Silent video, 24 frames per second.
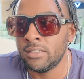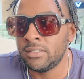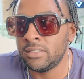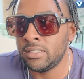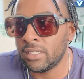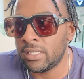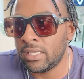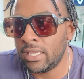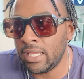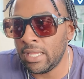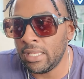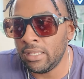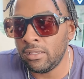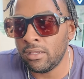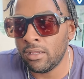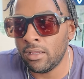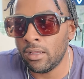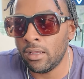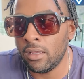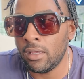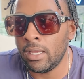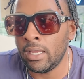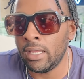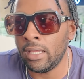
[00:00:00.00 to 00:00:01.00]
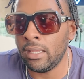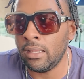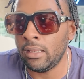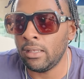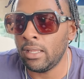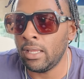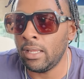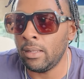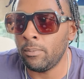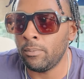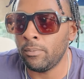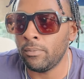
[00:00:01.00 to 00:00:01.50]
to Kenya
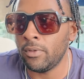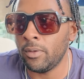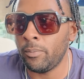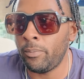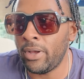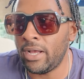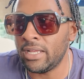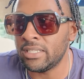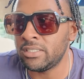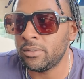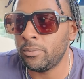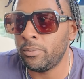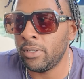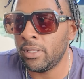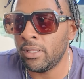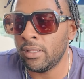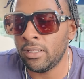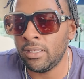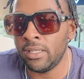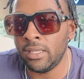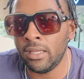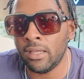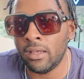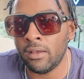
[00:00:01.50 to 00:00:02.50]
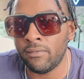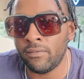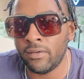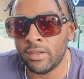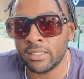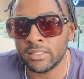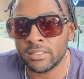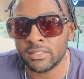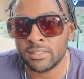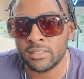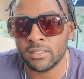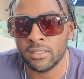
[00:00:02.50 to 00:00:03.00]
and the possibility of
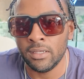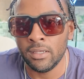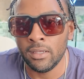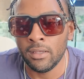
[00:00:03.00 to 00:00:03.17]
us